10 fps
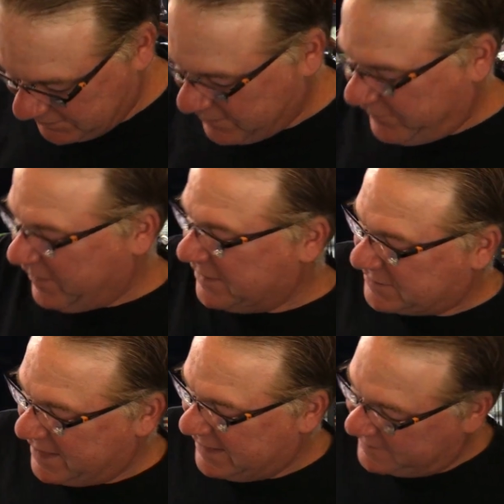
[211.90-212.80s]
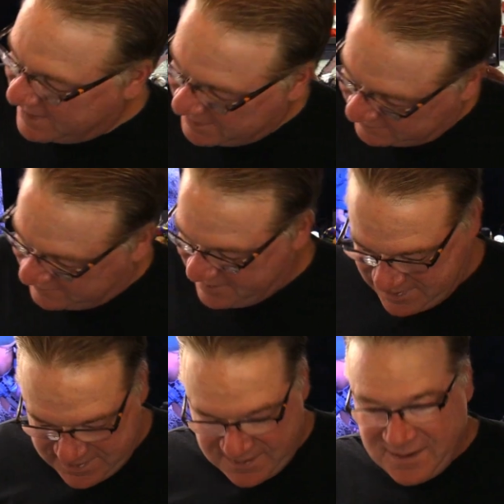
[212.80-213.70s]
do the flashlight test.
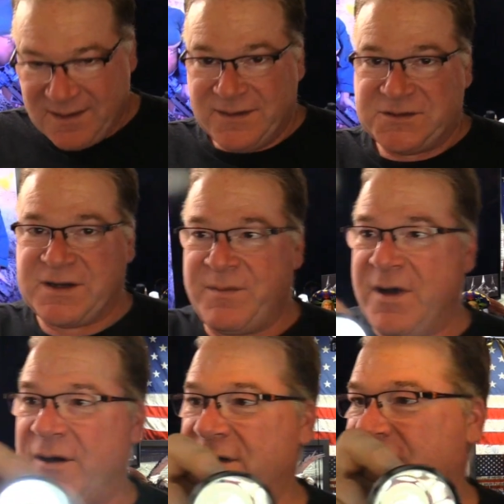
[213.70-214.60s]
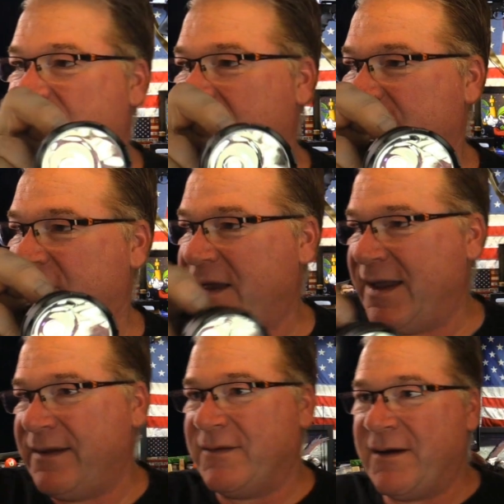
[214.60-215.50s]
Jim mode,
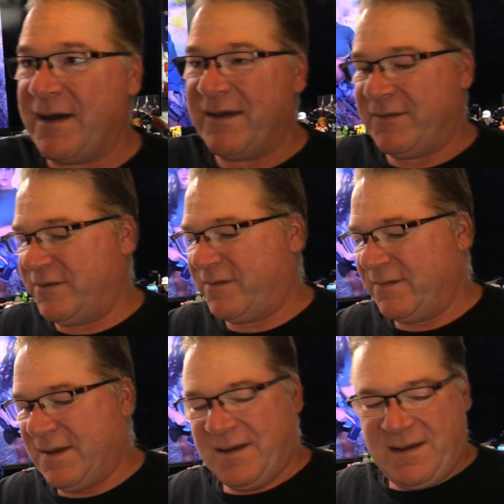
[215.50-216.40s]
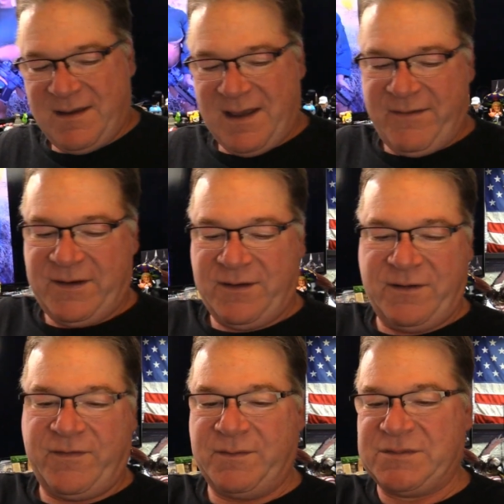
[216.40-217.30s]
Firefly. No, I haven't. I think it'll get through. I haven't
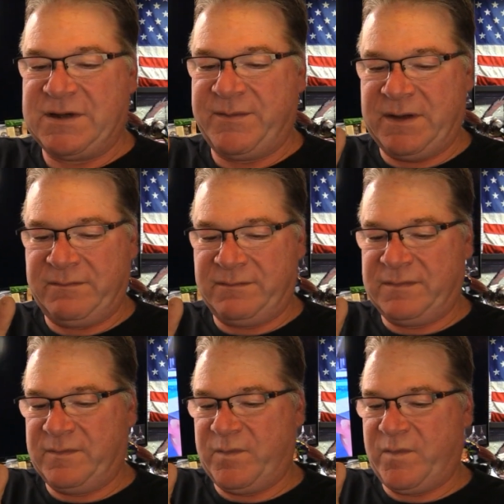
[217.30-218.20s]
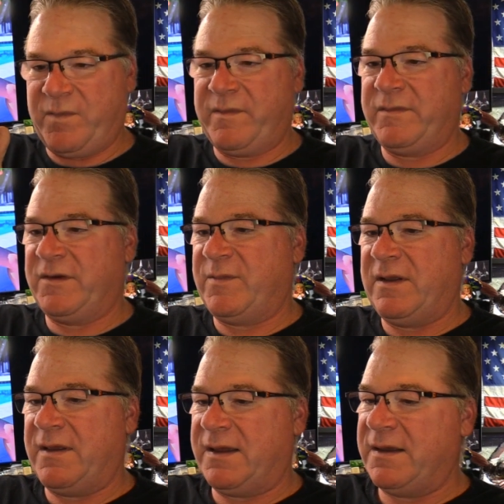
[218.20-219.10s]
heard from Jim in must
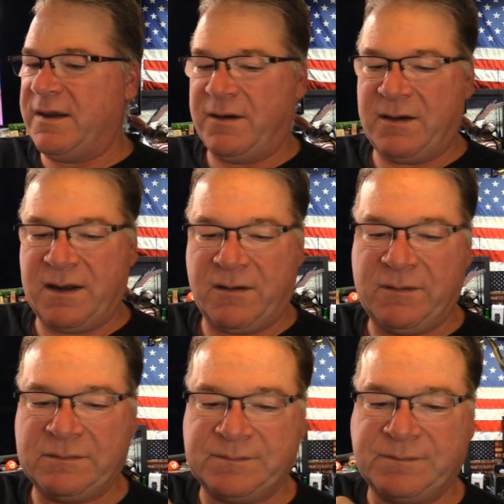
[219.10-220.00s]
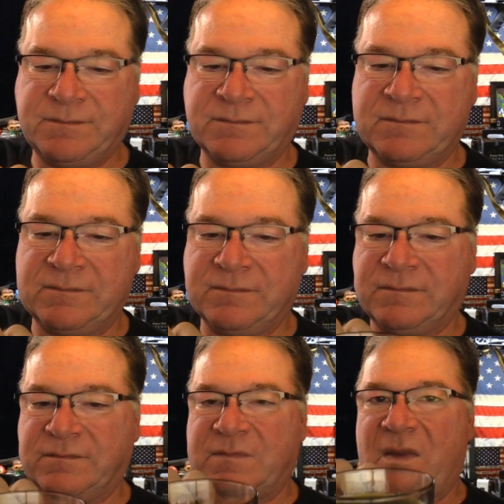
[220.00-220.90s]
be like a year now. It does look thick, but